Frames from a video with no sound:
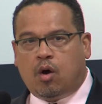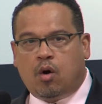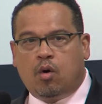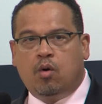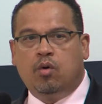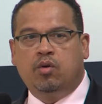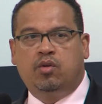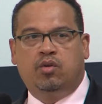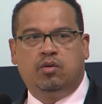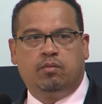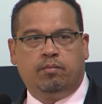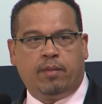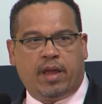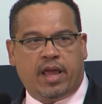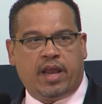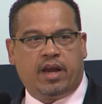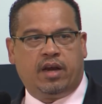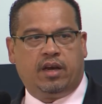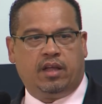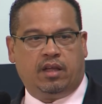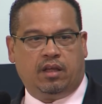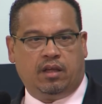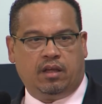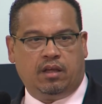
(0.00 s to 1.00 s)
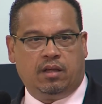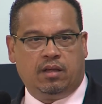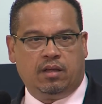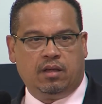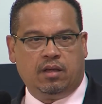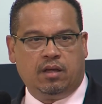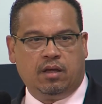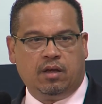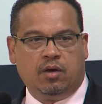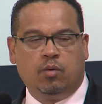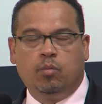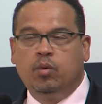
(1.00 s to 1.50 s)
O humanity,
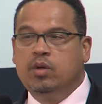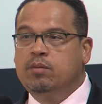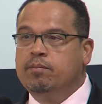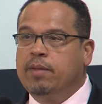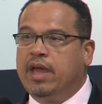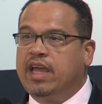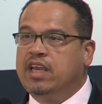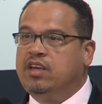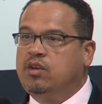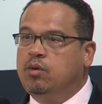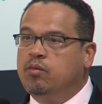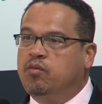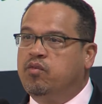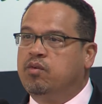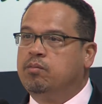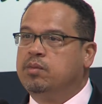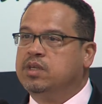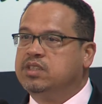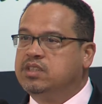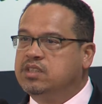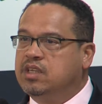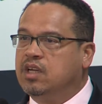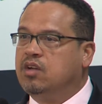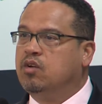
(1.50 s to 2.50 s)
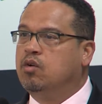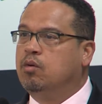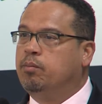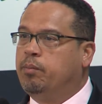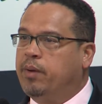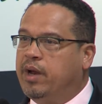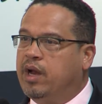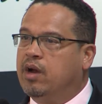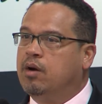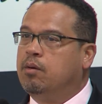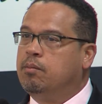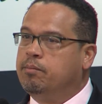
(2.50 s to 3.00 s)
we made you from a single
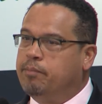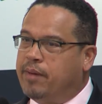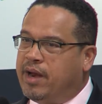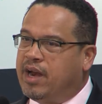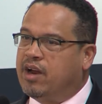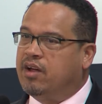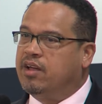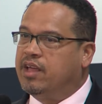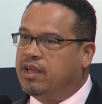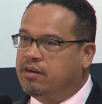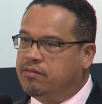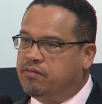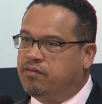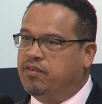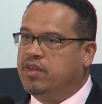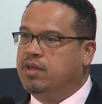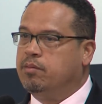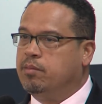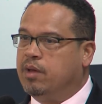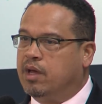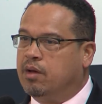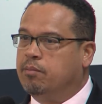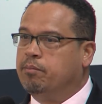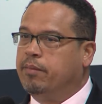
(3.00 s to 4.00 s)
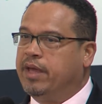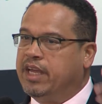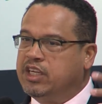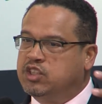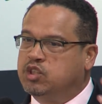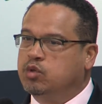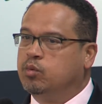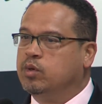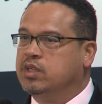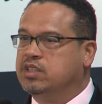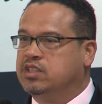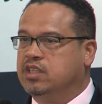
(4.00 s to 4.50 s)
pair, male and female,
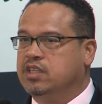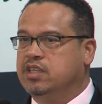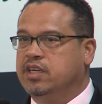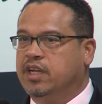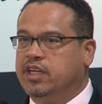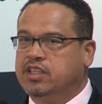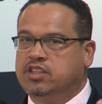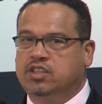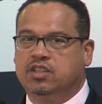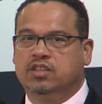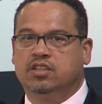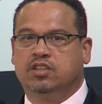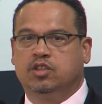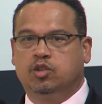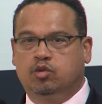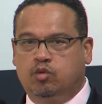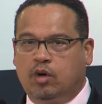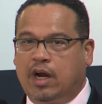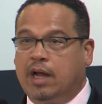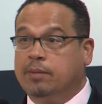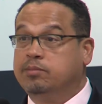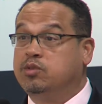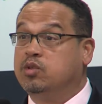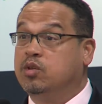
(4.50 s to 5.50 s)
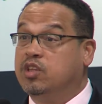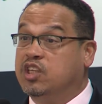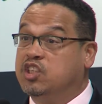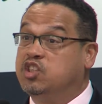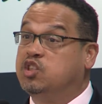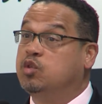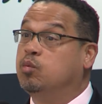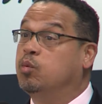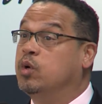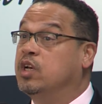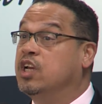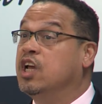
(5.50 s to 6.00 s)
made you into nations and tribes so
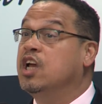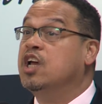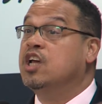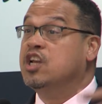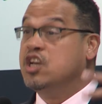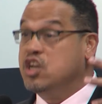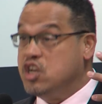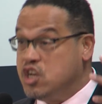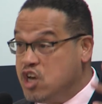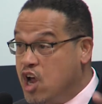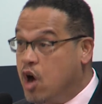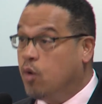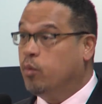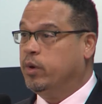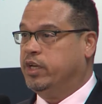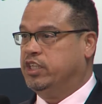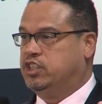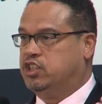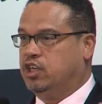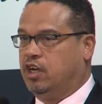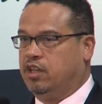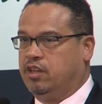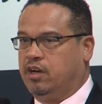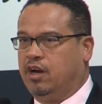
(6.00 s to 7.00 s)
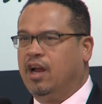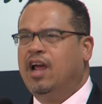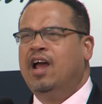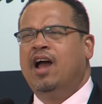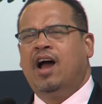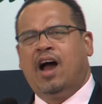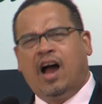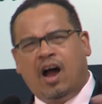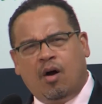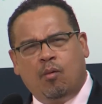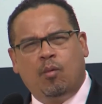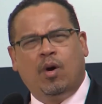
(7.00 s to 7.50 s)
that you would know each other.
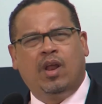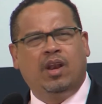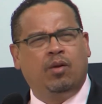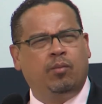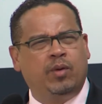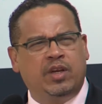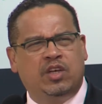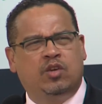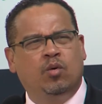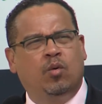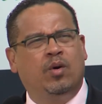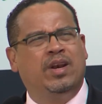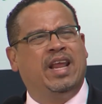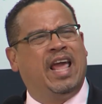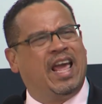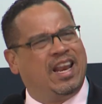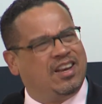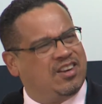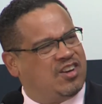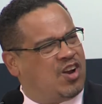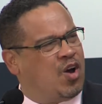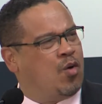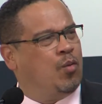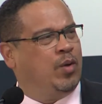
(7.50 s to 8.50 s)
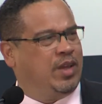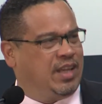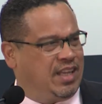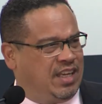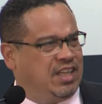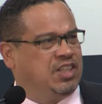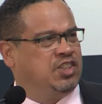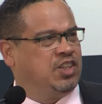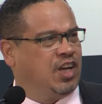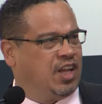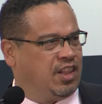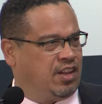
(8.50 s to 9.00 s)
How well are we doing at knowing
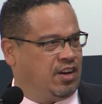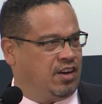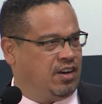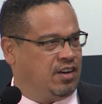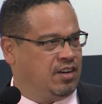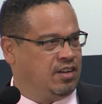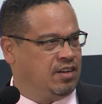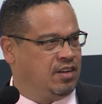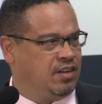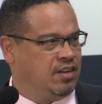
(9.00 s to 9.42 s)
each other?